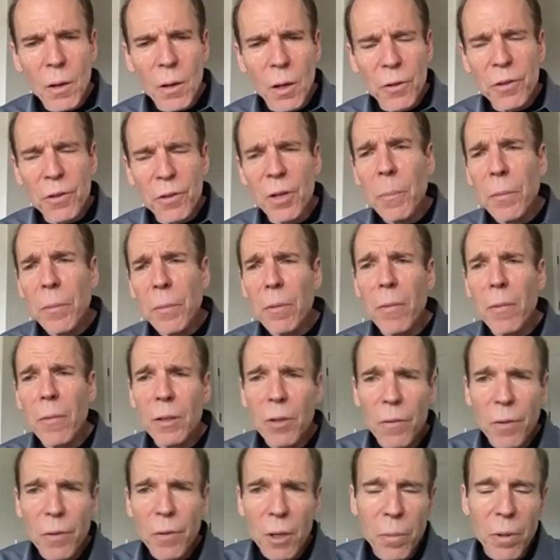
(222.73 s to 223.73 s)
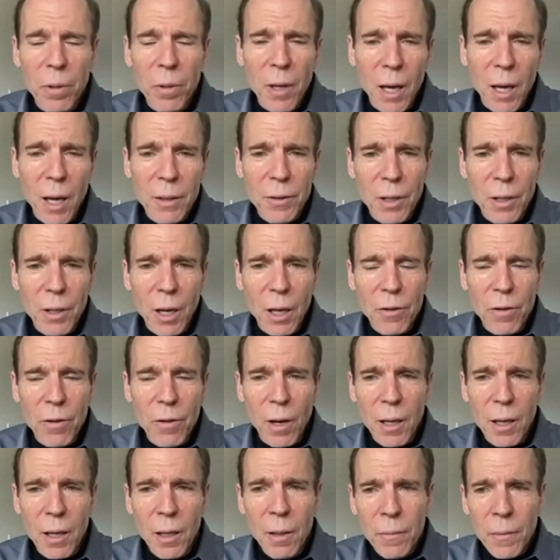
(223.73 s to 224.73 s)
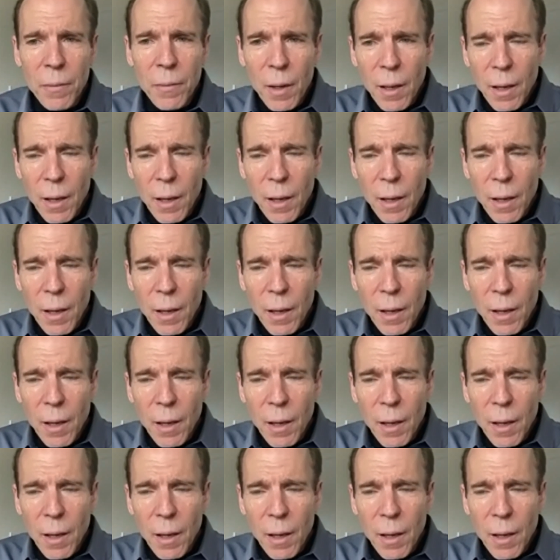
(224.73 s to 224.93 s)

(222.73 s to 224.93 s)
a supplement of E P A and D H A,